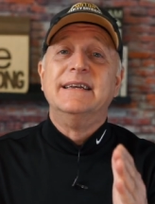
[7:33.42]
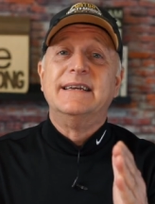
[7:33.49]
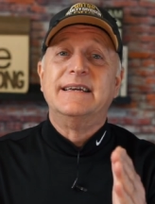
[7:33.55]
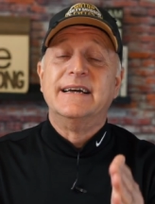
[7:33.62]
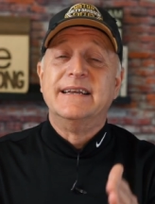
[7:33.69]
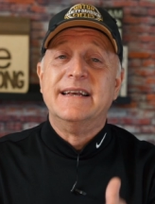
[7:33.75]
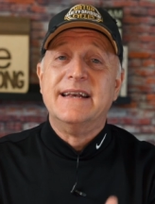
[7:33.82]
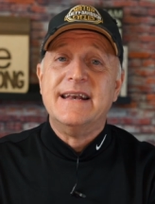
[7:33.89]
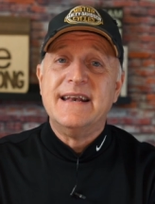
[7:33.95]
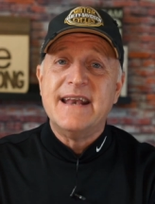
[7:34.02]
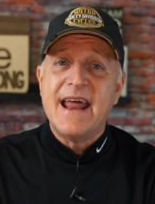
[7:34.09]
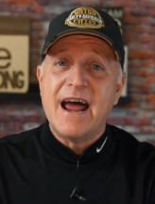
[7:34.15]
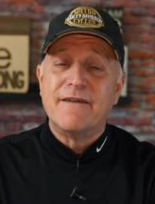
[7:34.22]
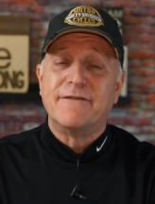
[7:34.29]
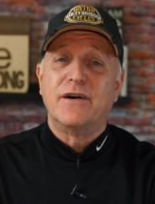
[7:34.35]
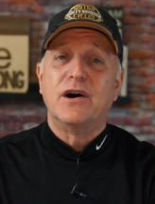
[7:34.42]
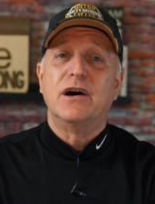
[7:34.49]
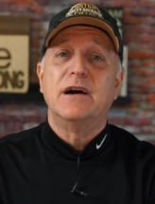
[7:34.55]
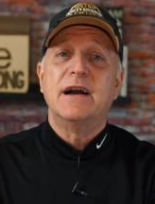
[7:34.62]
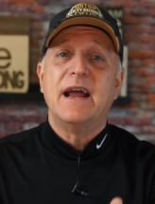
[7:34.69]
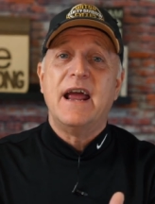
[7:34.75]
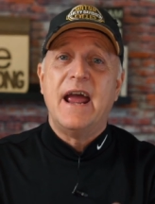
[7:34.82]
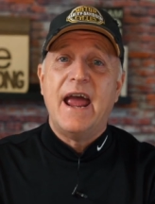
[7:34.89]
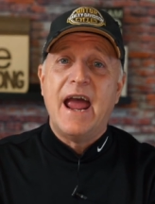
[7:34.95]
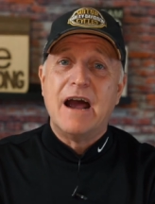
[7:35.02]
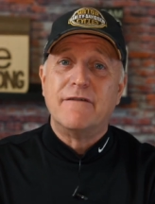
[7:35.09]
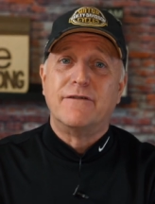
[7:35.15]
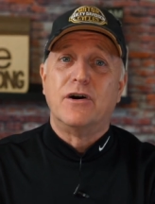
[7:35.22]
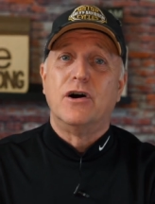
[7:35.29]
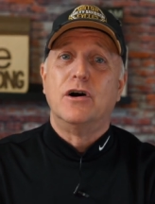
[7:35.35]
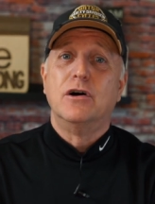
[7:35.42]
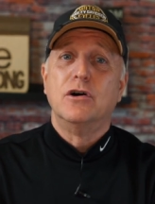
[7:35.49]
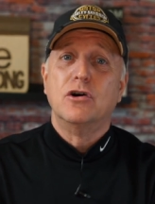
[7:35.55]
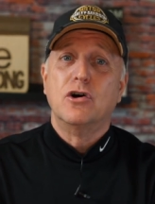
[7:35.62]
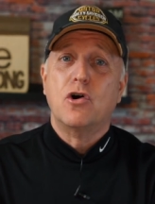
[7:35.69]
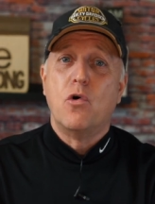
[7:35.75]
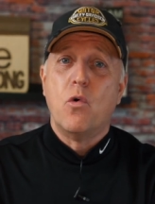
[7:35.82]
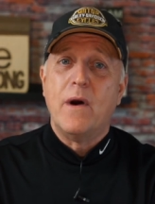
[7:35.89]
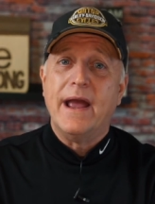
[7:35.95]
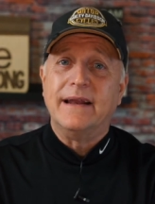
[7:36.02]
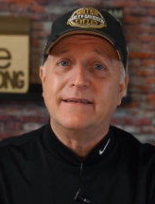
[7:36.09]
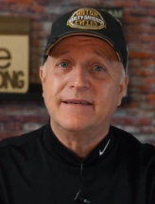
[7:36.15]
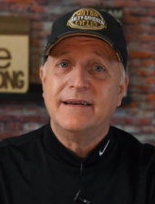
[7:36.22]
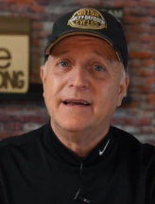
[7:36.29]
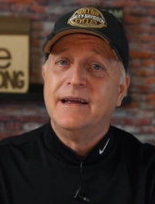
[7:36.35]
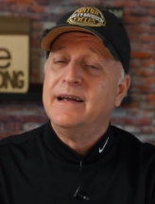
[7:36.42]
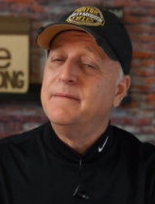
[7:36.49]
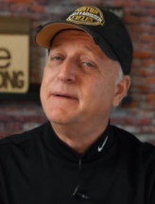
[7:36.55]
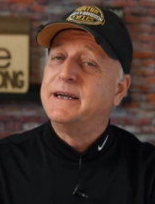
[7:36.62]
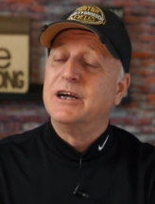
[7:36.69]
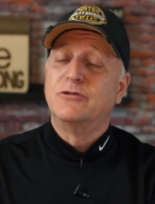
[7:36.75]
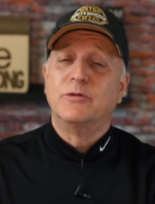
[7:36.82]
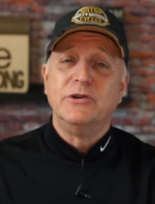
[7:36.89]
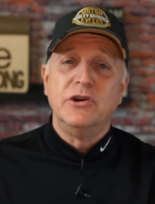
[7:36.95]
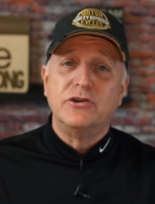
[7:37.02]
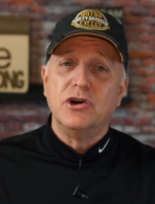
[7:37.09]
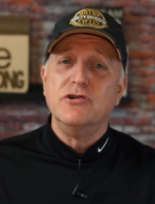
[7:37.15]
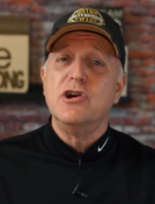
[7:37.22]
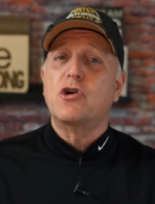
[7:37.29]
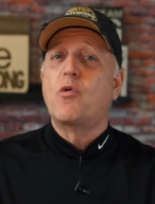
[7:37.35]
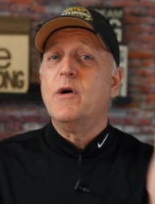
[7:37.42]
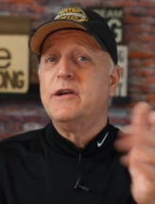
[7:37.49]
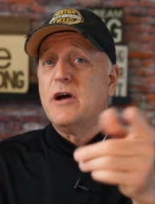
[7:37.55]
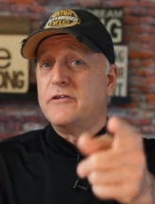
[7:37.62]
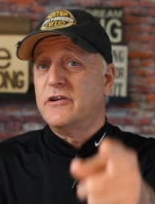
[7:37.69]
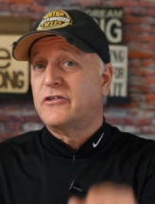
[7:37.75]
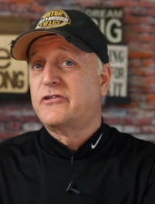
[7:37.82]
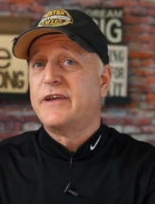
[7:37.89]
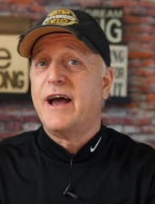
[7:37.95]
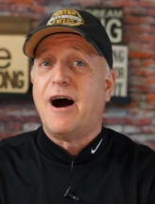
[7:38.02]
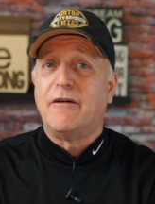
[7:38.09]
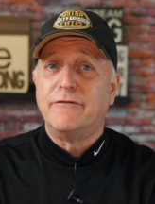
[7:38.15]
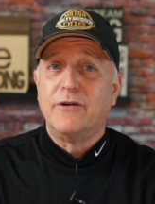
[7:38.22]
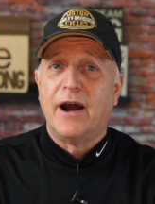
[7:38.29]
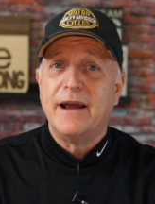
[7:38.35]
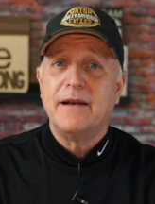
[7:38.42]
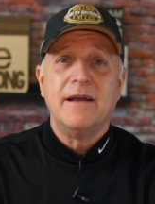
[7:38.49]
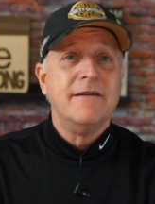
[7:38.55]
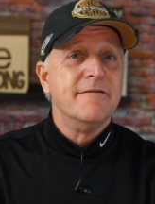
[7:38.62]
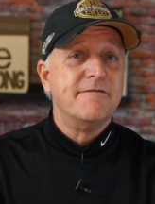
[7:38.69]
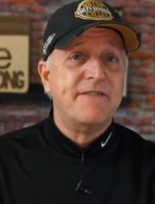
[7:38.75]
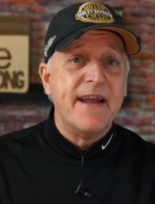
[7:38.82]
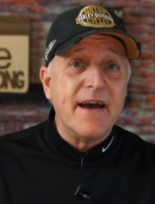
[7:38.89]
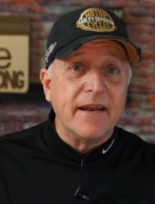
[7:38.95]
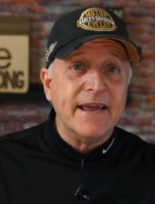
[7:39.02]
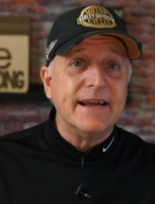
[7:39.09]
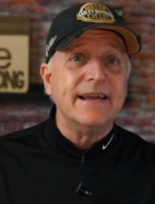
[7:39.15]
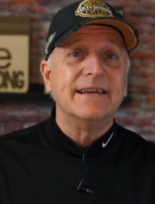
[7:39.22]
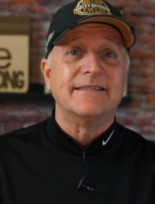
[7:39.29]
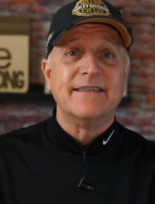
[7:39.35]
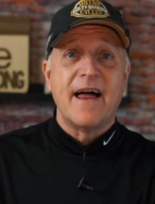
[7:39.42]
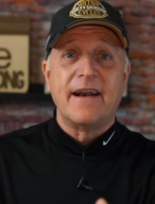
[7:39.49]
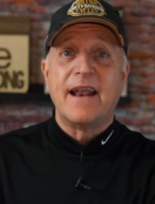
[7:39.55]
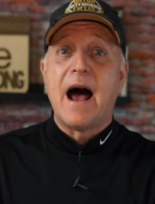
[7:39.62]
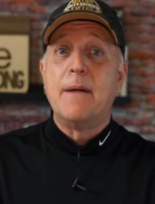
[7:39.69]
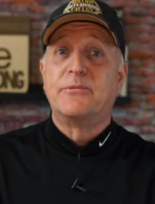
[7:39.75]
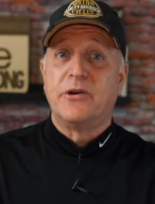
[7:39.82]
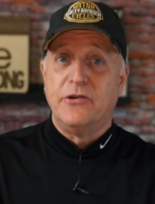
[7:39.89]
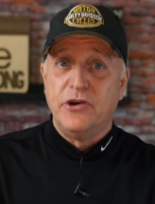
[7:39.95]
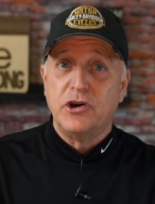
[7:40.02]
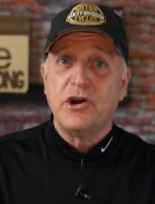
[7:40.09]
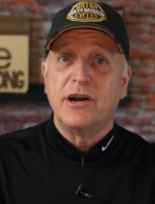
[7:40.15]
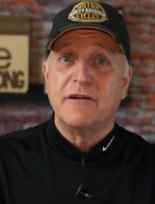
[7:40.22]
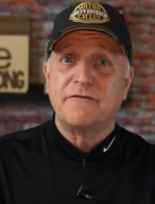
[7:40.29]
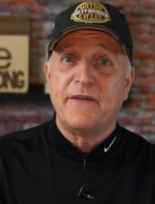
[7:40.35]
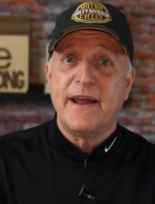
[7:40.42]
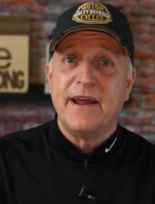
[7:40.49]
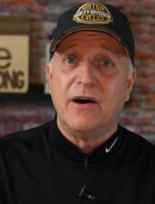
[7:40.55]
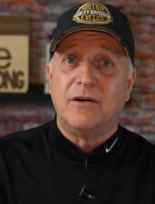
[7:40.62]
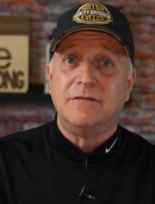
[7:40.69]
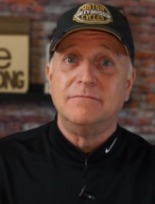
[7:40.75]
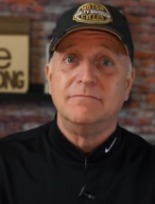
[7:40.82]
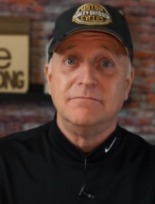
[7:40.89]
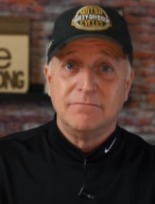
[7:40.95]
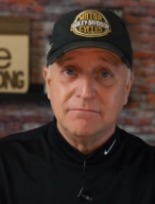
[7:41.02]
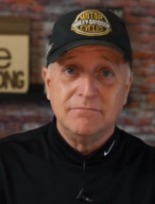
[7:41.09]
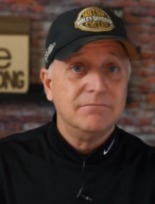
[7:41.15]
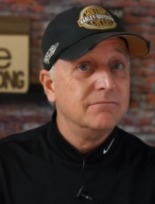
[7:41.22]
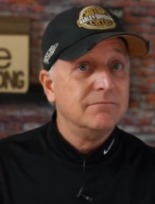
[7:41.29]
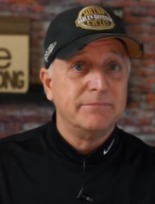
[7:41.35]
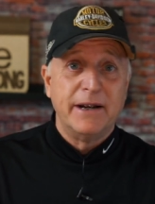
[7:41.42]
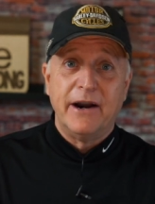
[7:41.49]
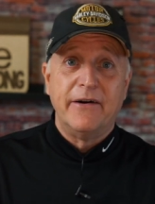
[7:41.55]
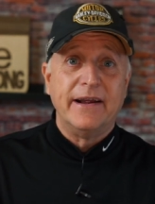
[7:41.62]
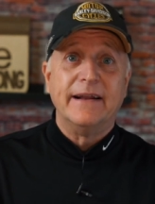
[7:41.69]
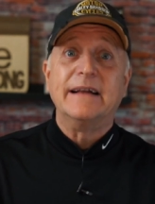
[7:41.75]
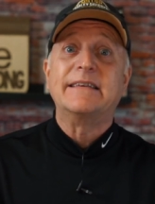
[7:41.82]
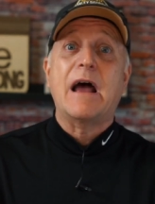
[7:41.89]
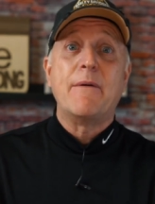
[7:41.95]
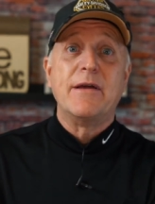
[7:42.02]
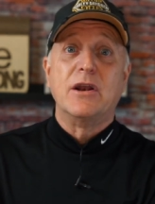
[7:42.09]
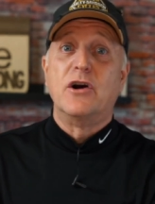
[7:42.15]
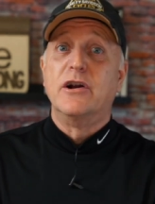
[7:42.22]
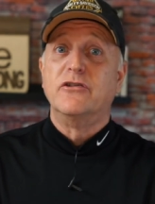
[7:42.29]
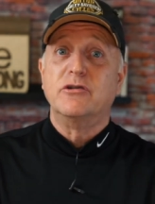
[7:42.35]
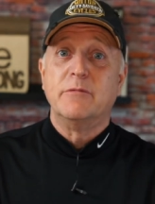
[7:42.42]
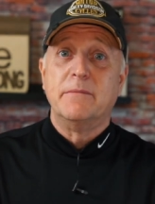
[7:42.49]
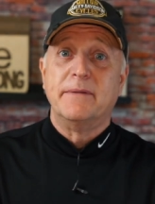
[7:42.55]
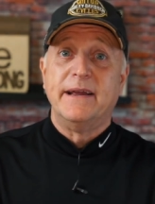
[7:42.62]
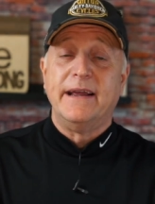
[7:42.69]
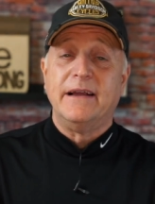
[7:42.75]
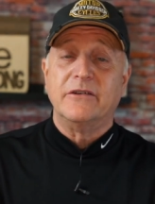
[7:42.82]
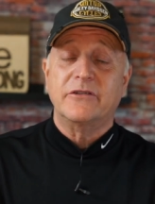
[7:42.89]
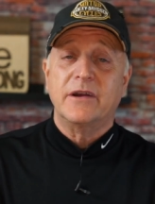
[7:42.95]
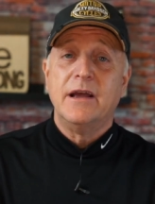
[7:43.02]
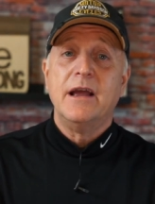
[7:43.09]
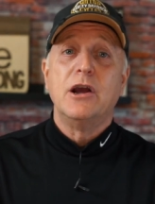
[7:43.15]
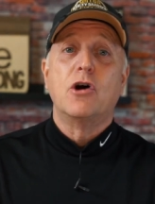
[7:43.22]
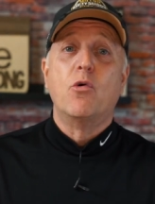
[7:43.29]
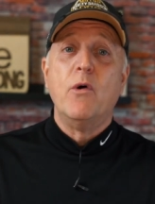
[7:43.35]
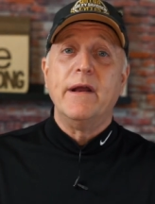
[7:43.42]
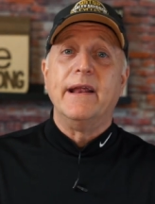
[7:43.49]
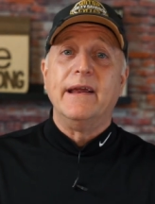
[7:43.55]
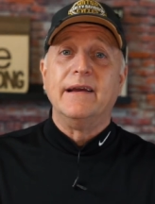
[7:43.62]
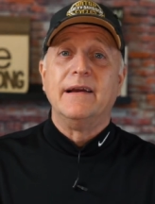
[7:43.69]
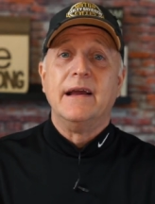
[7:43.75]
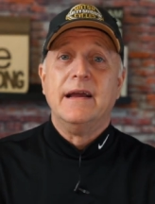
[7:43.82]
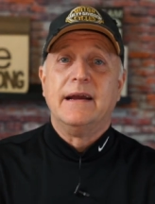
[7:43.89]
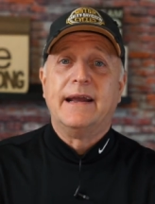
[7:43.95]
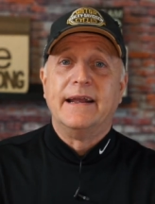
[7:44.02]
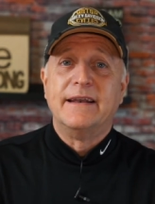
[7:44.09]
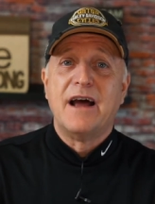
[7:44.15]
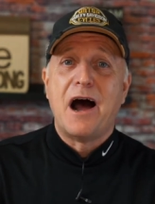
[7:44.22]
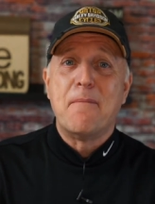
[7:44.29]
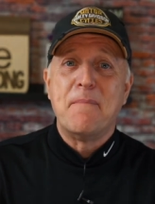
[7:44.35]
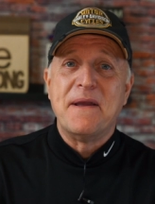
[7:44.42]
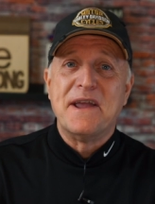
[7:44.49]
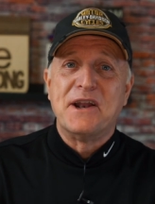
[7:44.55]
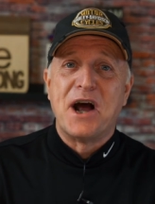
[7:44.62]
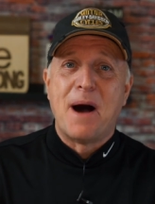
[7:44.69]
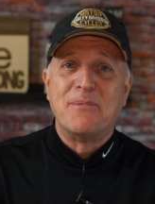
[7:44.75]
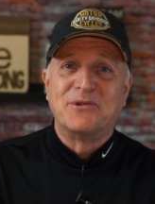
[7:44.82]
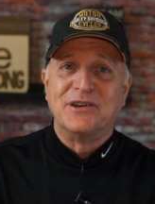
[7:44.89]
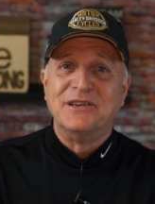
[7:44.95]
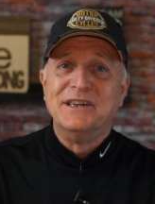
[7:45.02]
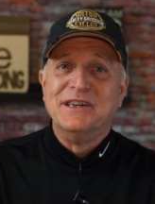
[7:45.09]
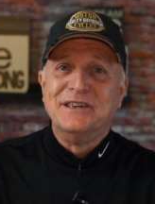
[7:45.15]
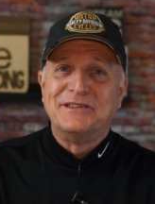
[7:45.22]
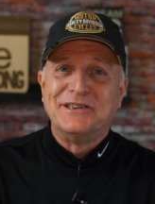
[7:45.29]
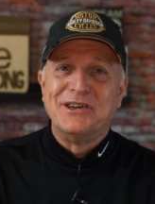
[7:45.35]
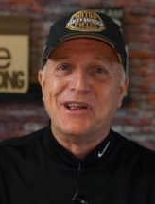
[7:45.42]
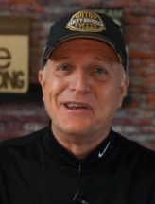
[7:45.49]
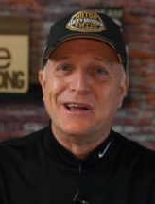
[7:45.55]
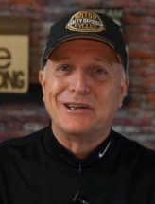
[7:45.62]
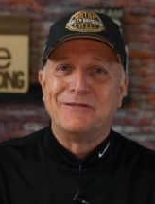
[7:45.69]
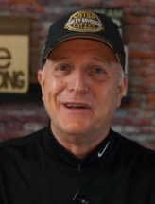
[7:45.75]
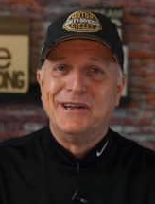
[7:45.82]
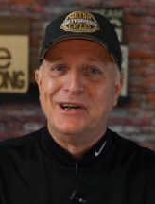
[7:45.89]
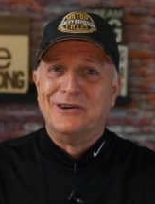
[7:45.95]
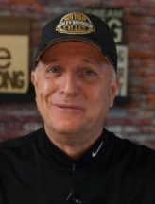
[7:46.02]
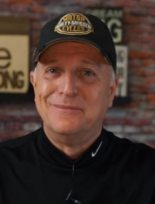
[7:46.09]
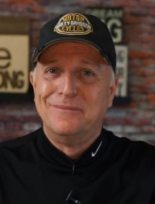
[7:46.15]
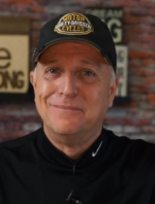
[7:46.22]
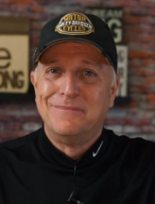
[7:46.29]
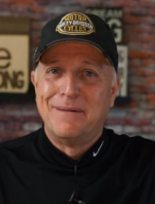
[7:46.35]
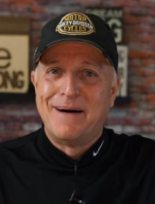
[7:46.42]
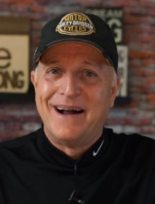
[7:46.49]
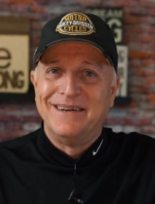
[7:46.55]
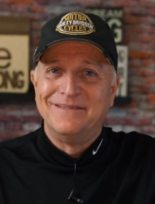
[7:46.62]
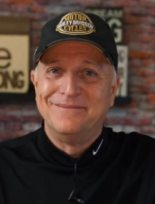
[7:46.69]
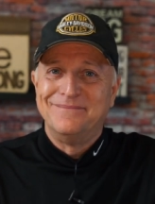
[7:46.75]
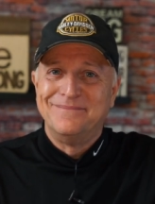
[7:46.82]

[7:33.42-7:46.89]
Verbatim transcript: to never, ever quit. Because when you do, you're quitting on yourself, right? Failing is not an option. You're going to fail. Period. That's how we learn as human beings. Quitting cannot be an option. See you in the next video. Bye bye.